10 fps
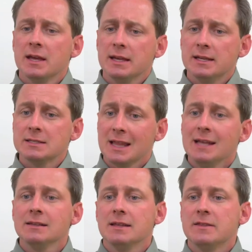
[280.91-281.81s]
it is
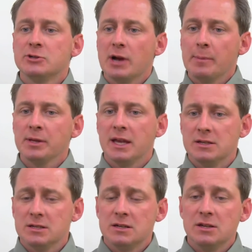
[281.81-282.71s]
likely that your
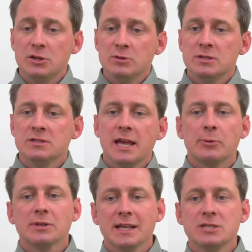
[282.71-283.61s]
application uses a
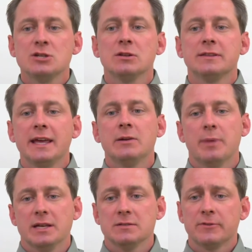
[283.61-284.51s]
relational
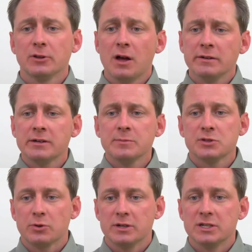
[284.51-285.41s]
database for long-term
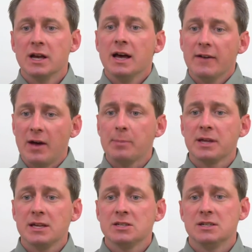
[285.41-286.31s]
storage of
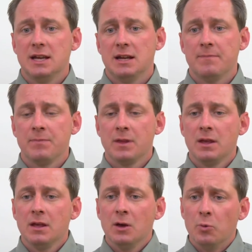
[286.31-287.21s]
application data.
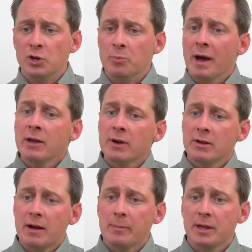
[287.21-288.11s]
When you migrate
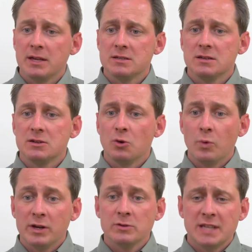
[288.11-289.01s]
your application to
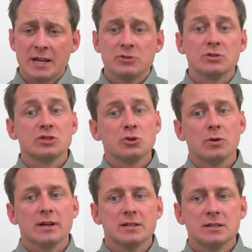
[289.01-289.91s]
Windows Azure
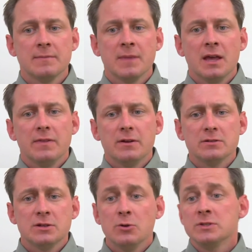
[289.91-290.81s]
Storage,
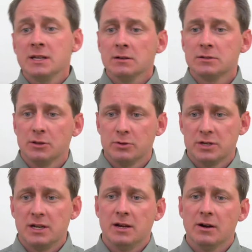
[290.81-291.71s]
there's no single
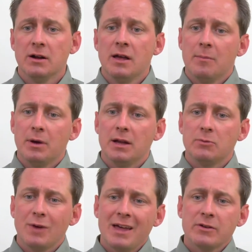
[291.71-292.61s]
solution here, but
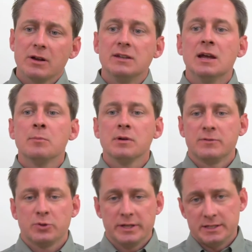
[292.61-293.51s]
rather a number of
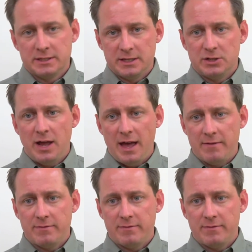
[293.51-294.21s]
choices that you have.